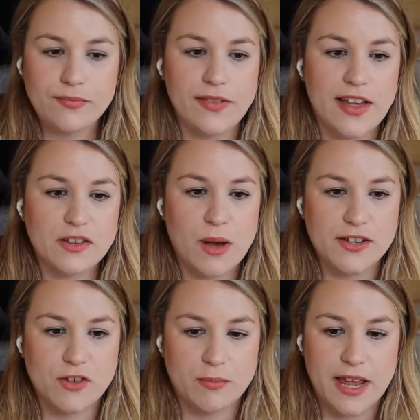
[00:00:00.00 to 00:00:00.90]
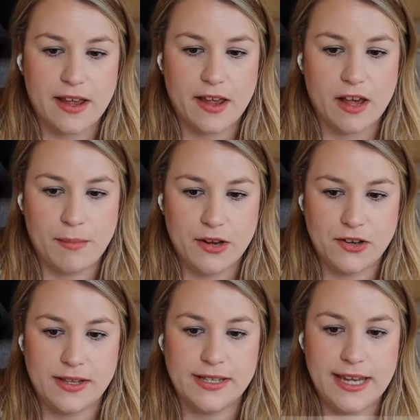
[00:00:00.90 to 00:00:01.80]
That's why I stopped taking
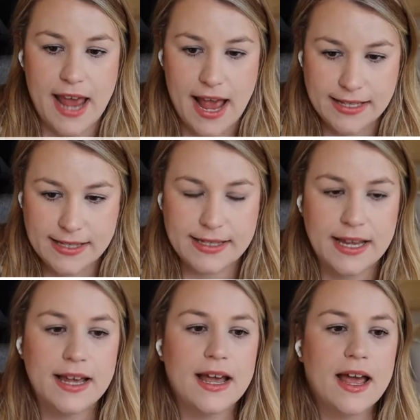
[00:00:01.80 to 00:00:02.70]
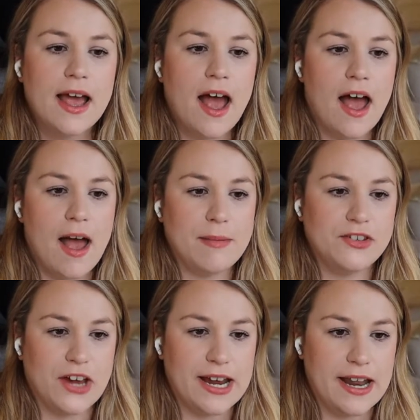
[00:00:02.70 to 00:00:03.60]
commissions. Yes. Um,
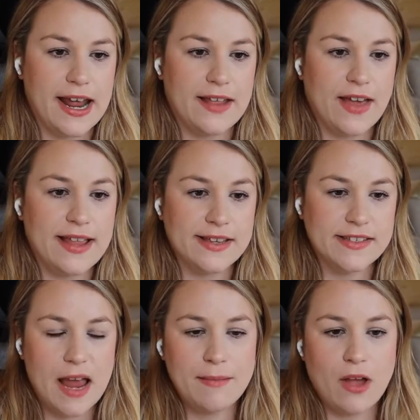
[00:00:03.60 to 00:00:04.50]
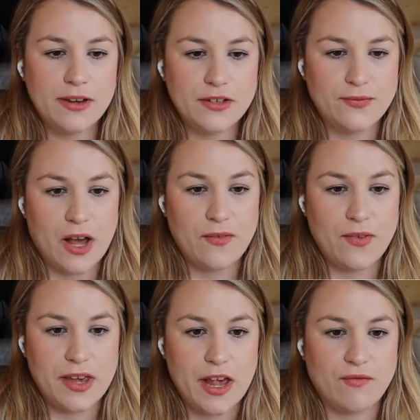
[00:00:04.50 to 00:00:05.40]
Janie, in the same nine to five
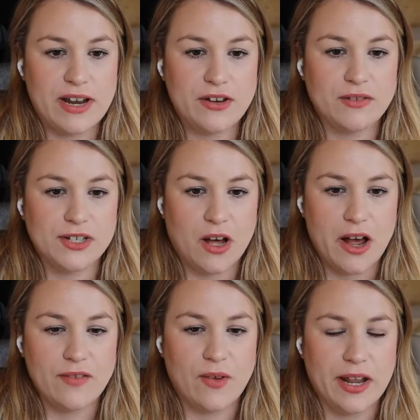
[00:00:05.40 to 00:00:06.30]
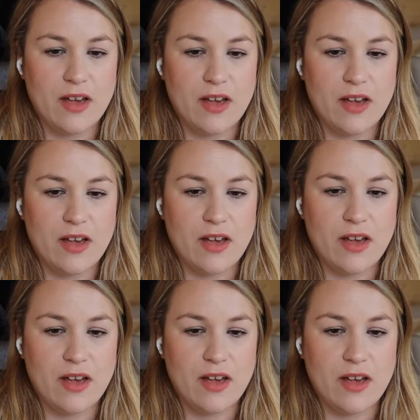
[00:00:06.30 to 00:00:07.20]
for years, ready to retire, finding it very
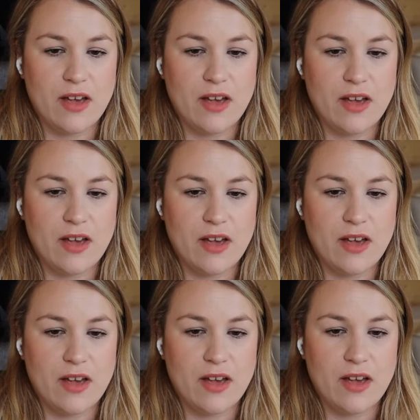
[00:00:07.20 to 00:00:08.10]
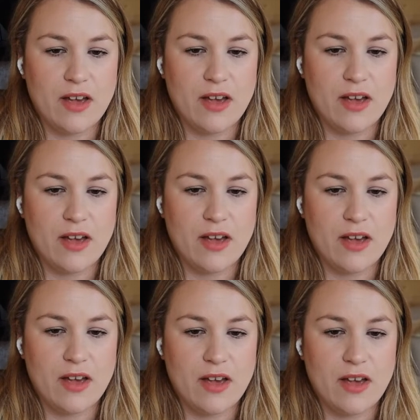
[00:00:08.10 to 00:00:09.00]
hard to get up and go in and
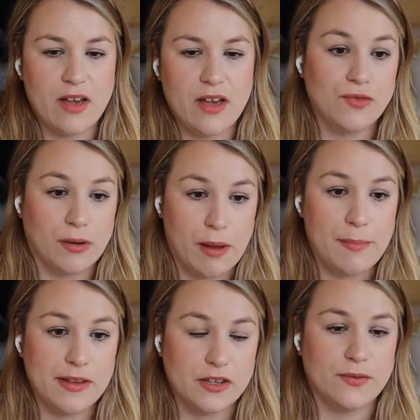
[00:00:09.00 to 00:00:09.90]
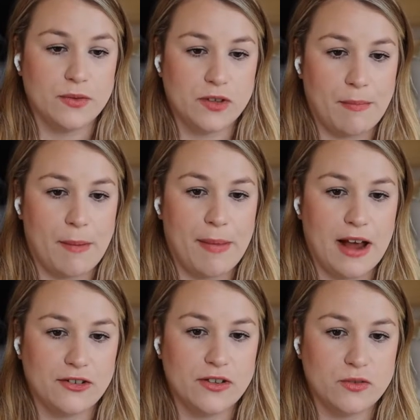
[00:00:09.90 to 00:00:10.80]
and want to run my business full time. My
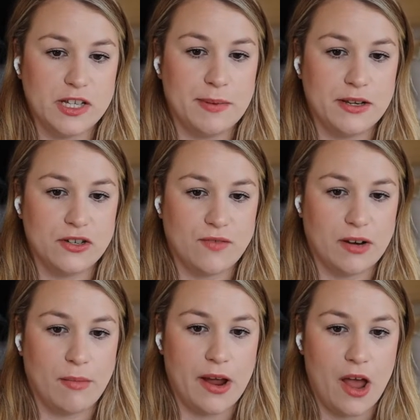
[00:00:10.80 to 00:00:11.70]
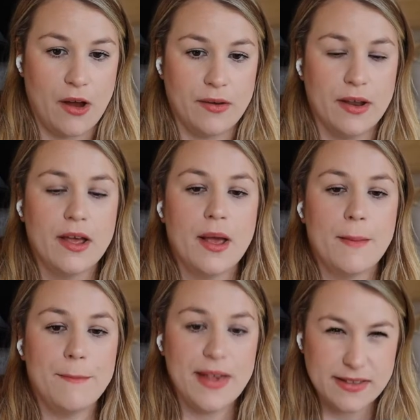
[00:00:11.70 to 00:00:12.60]
passion has always been to run my own
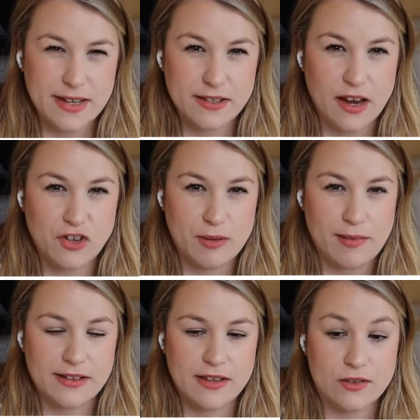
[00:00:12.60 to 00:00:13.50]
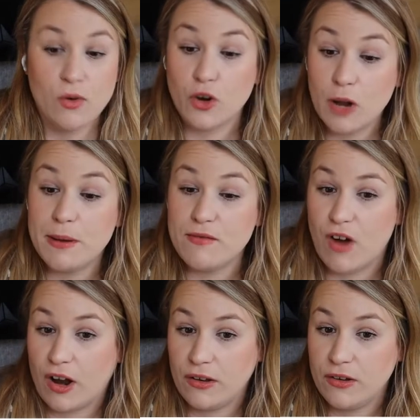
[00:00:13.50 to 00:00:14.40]
business i assume that says or it could be
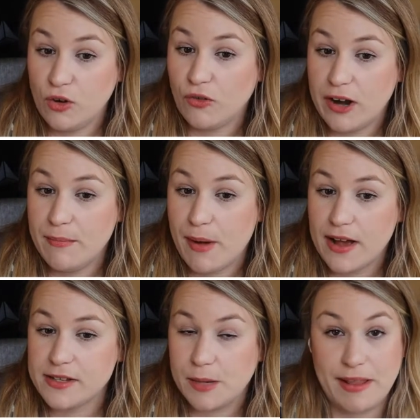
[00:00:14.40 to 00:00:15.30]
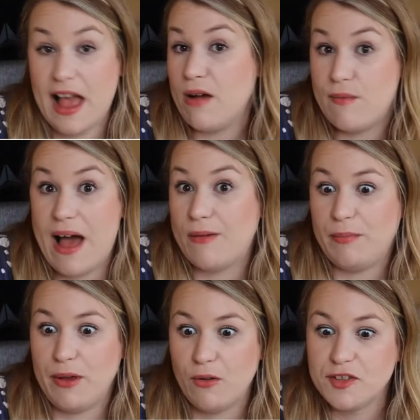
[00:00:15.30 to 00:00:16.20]
run your own bus i mean that that
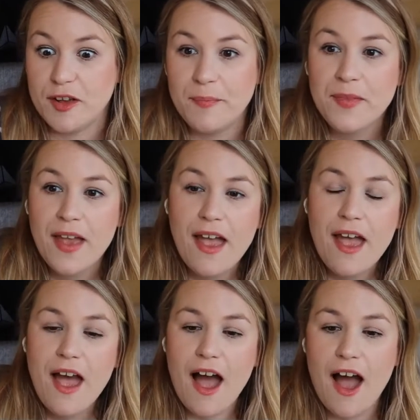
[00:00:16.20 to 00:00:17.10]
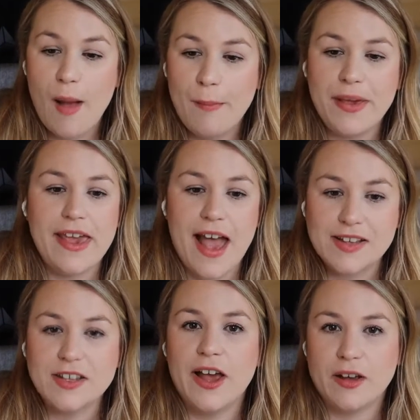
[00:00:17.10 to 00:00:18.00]
would be awesome um but
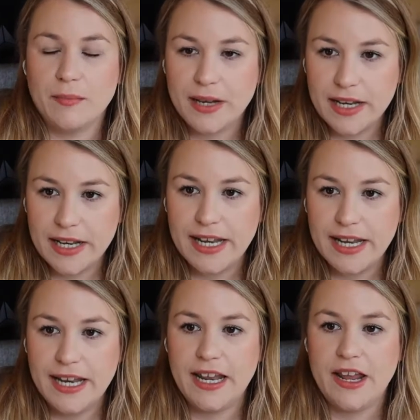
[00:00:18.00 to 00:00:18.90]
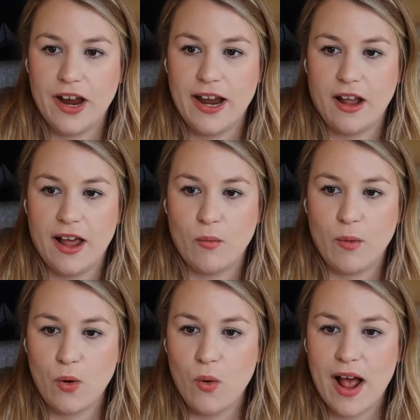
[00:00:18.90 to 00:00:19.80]
yes i completely agree like
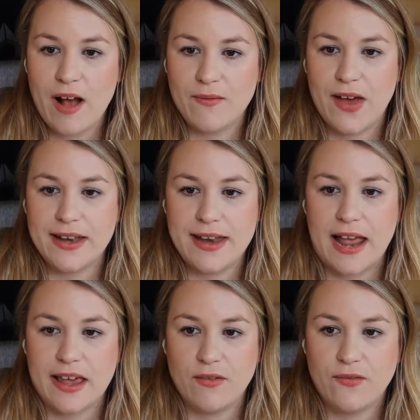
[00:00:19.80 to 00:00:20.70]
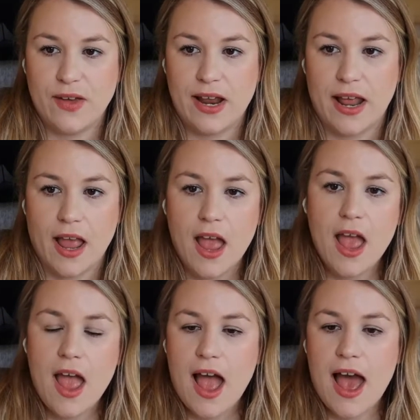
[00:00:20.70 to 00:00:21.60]
we all have that nagging feeling
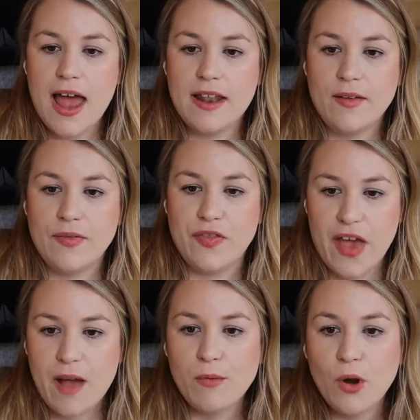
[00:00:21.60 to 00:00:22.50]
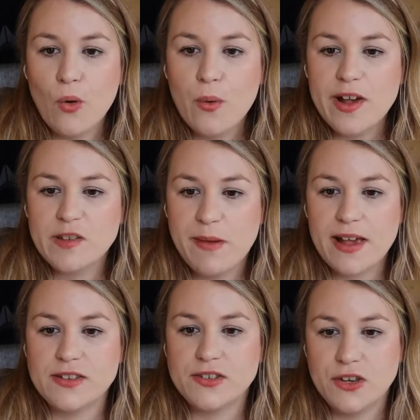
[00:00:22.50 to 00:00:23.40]
and there will always be
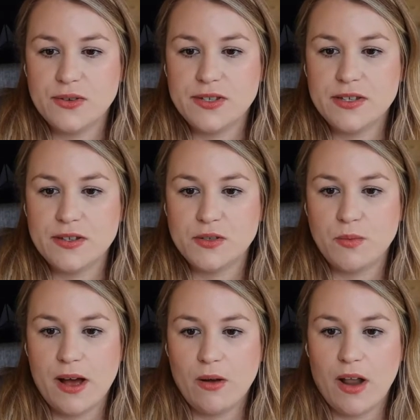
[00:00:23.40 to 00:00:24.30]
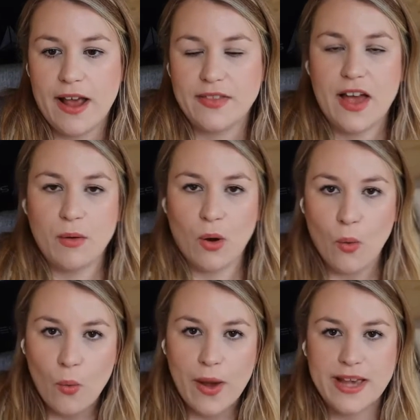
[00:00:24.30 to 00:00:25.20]
excuses as well like there will
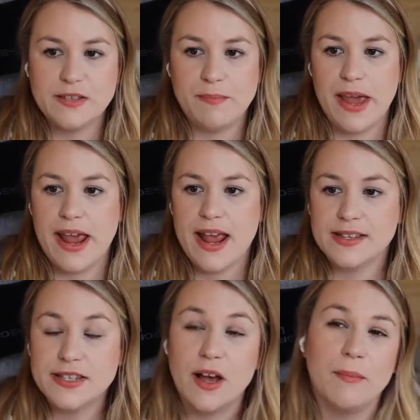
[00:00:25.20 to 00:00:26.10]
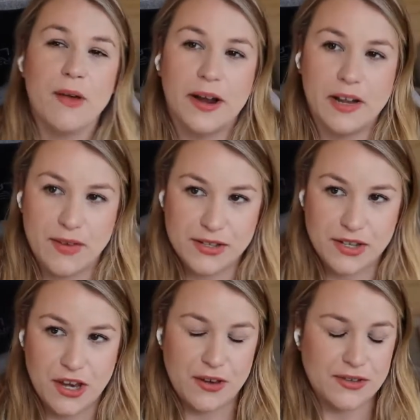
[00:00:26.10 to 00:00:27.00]
always be some kind of
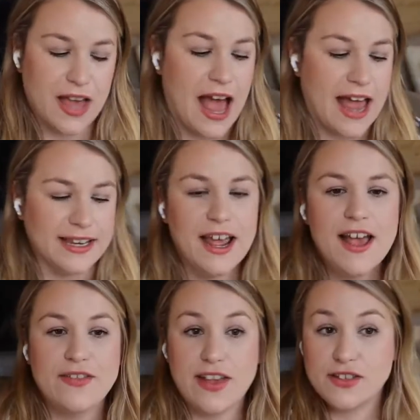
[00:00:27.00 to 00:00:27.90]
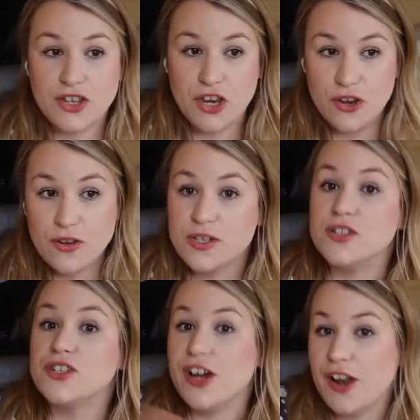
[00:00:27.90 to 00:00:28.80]
excuse and the excuse
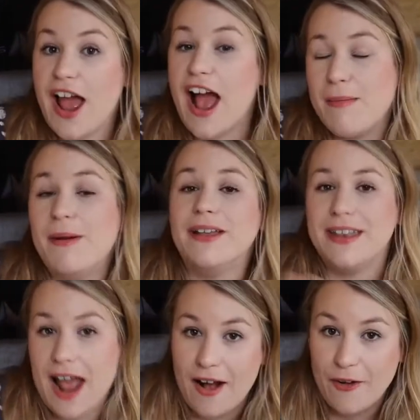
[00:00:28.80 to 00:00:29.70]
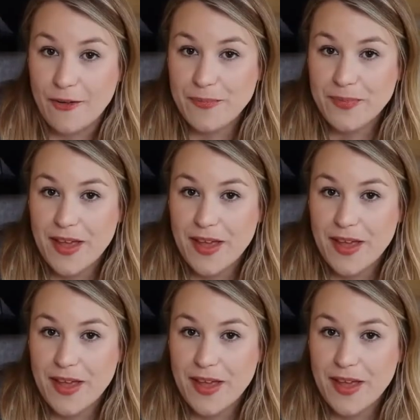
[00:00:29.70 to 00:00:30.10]
that's going to happen now